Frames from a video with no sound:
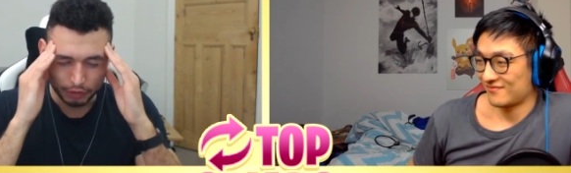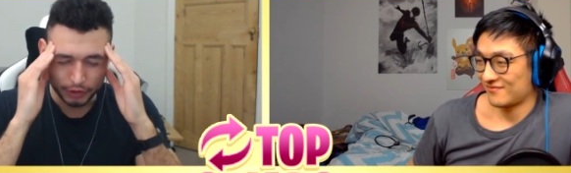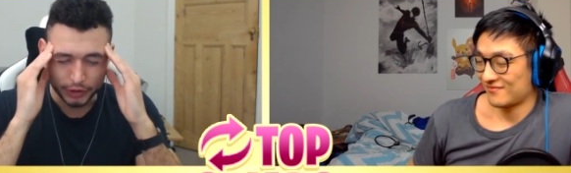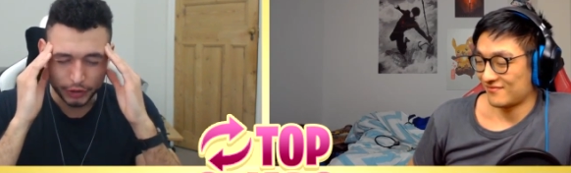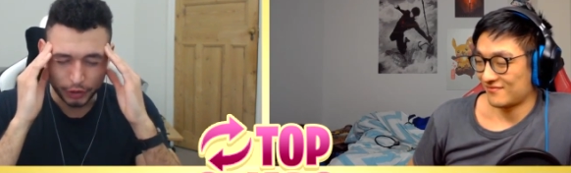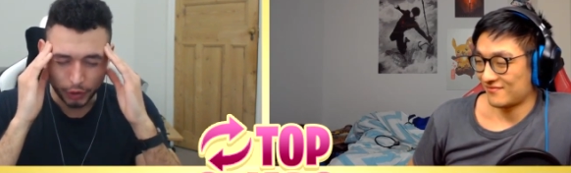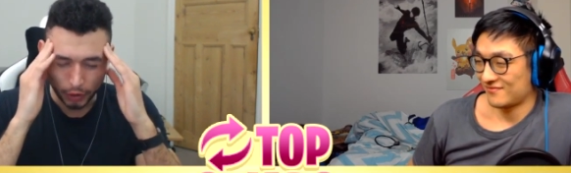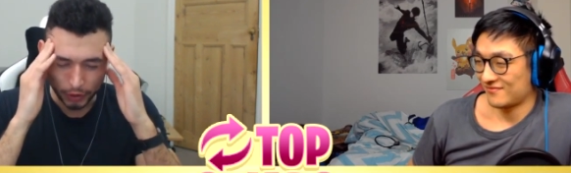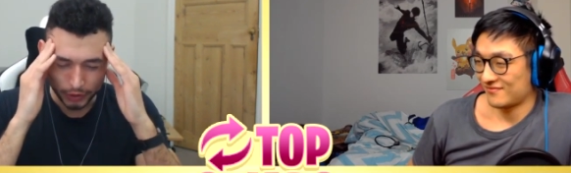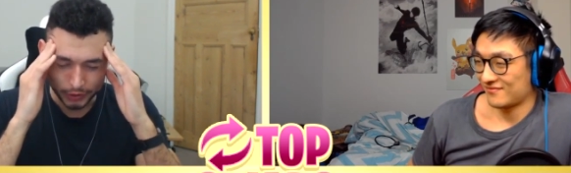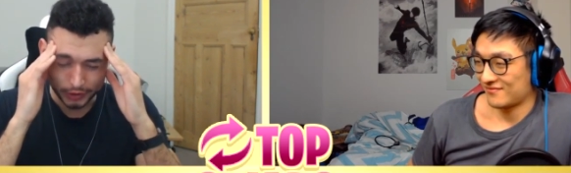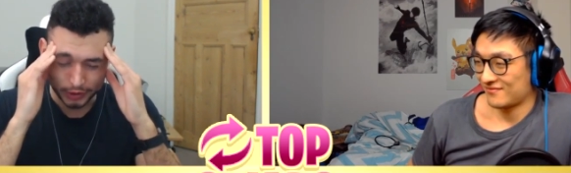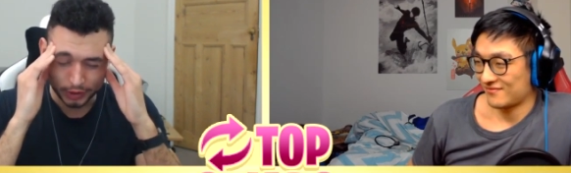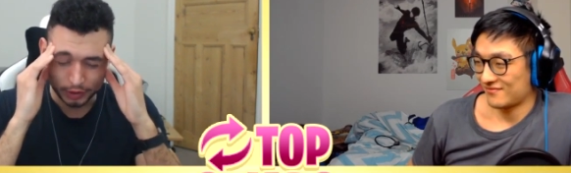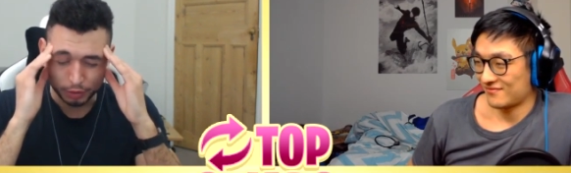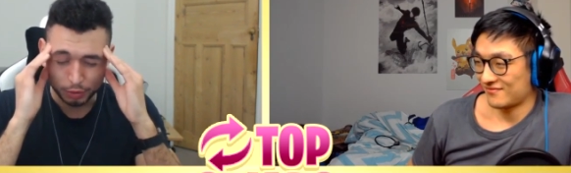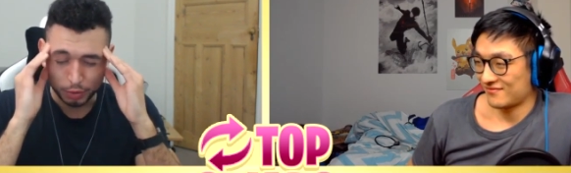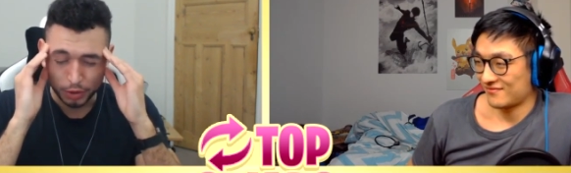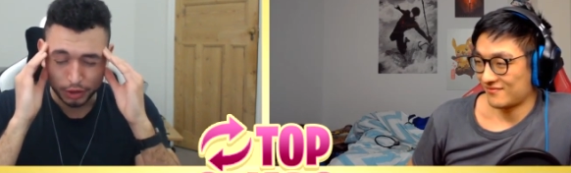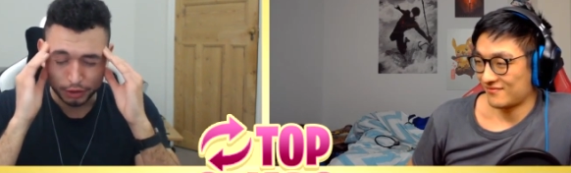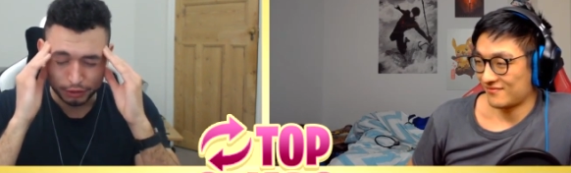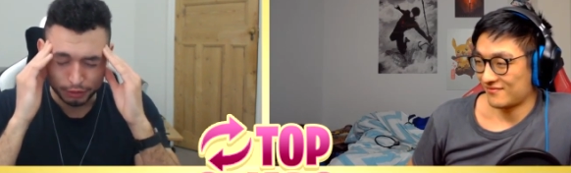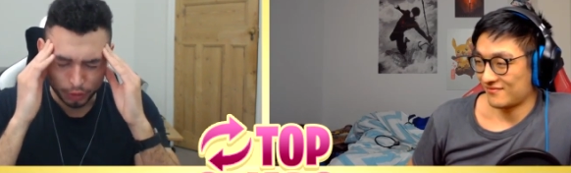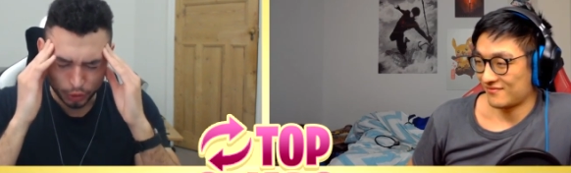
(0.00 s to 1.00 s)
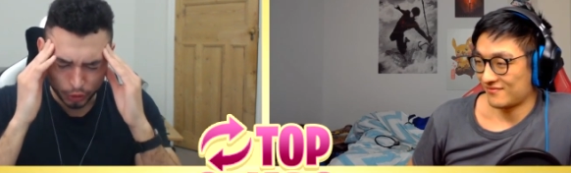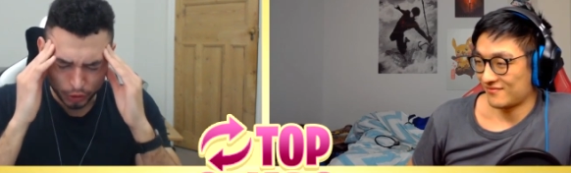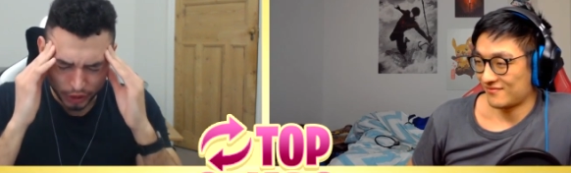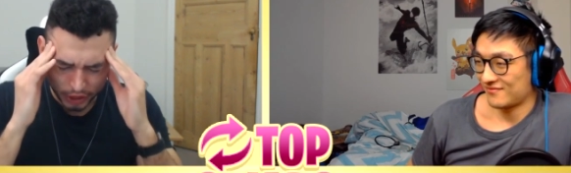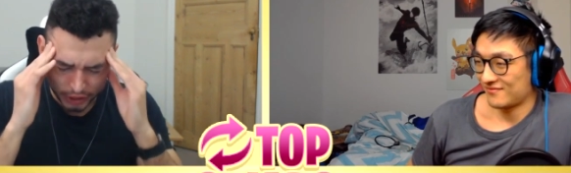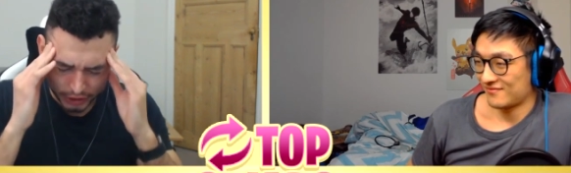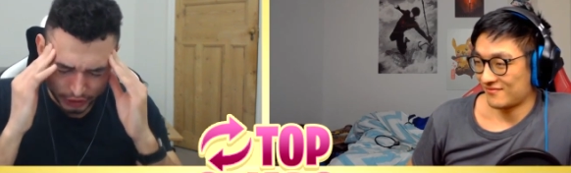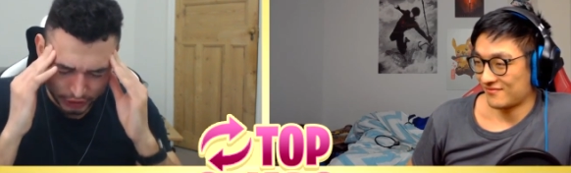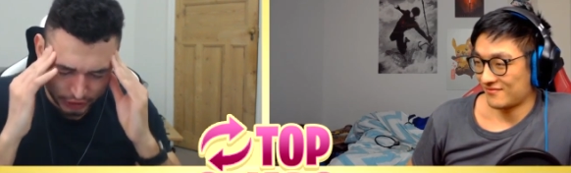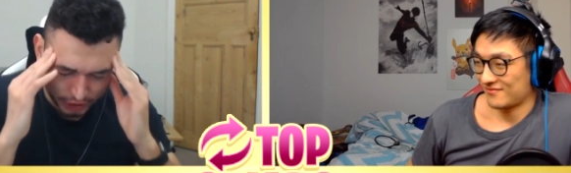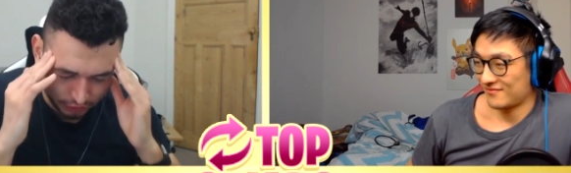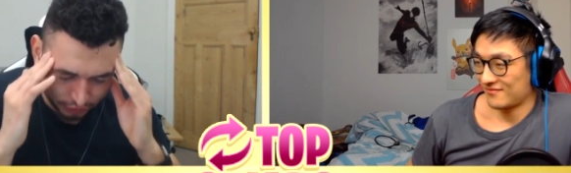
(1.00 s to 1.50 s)
Speaker 1: a doctor that's worked four night
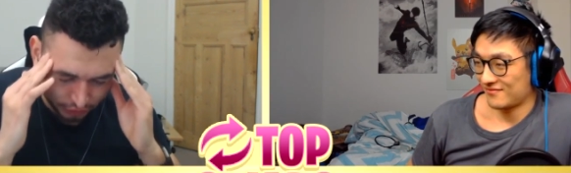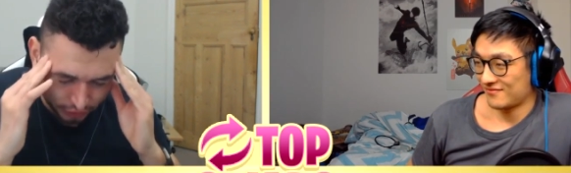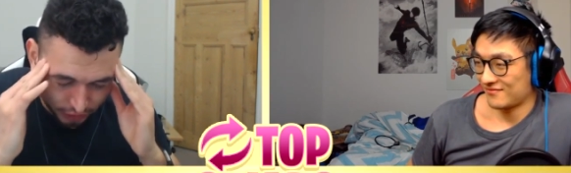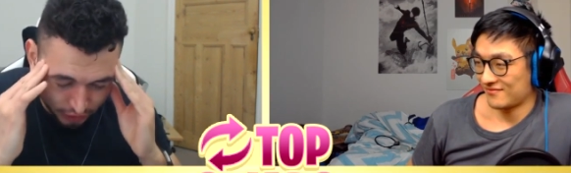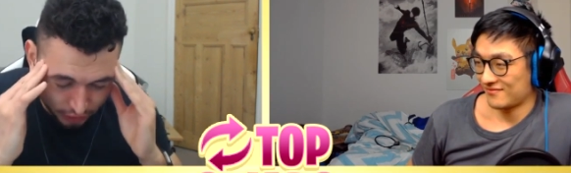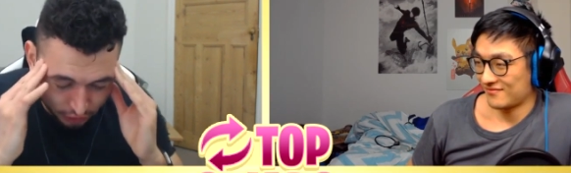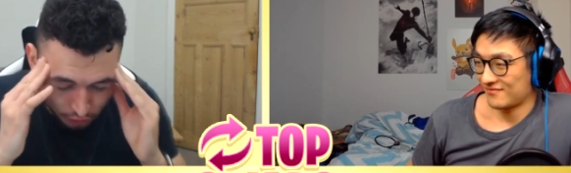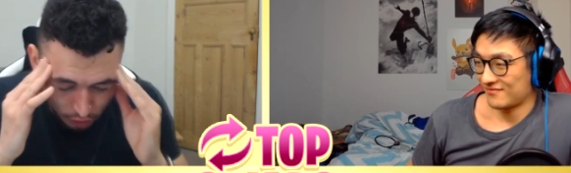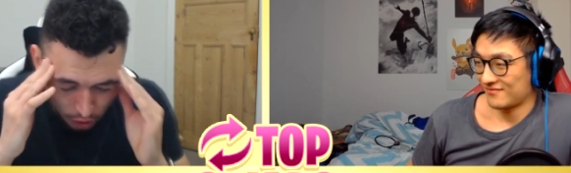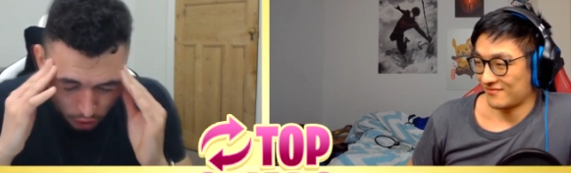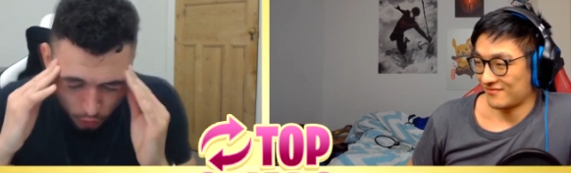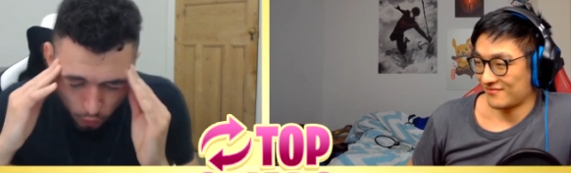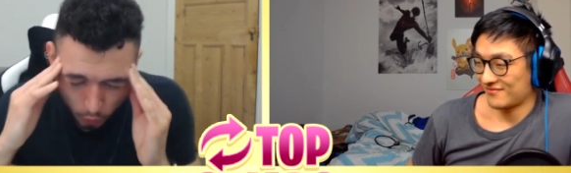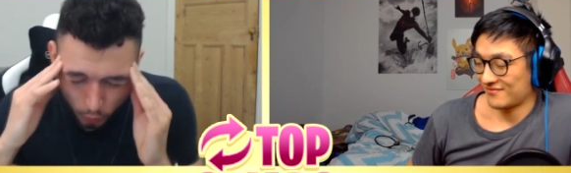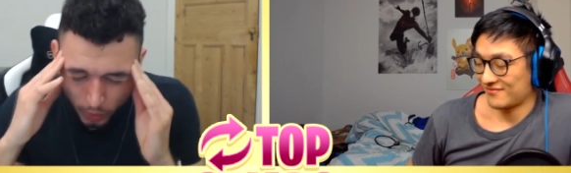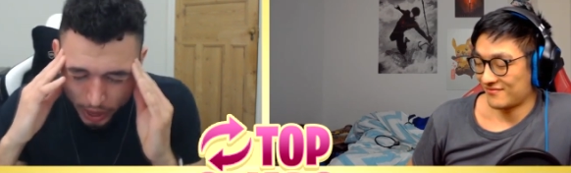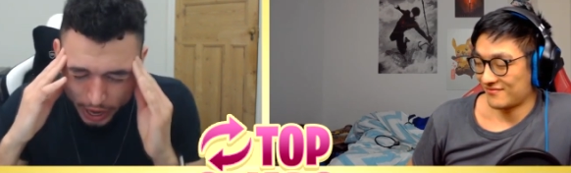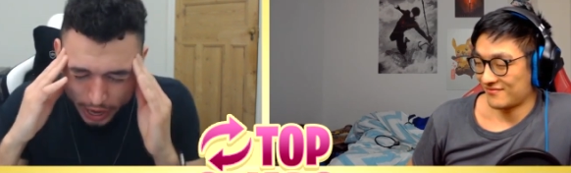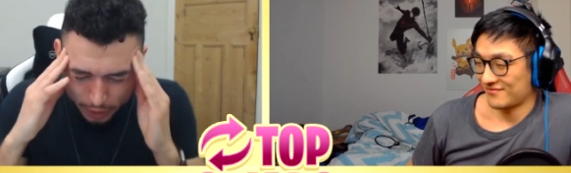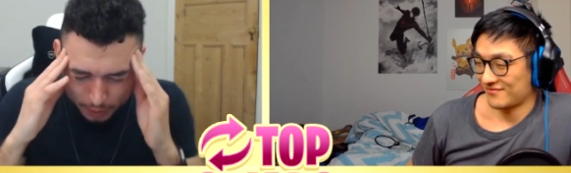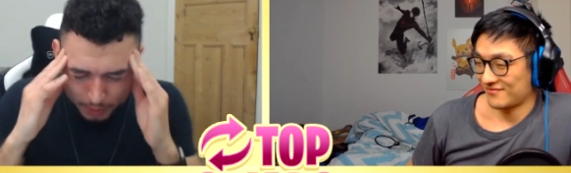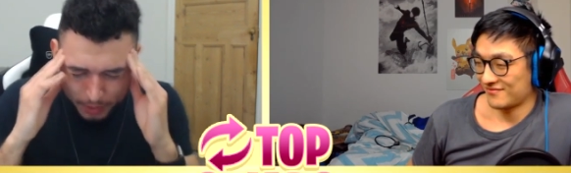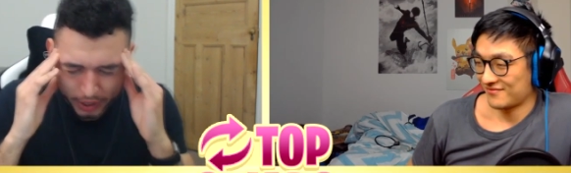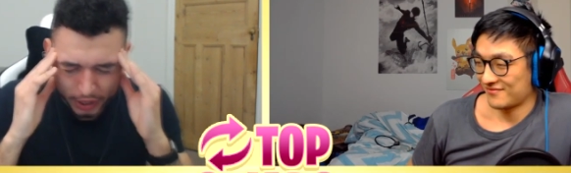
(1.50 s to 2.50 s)
shifts in a row. Where am I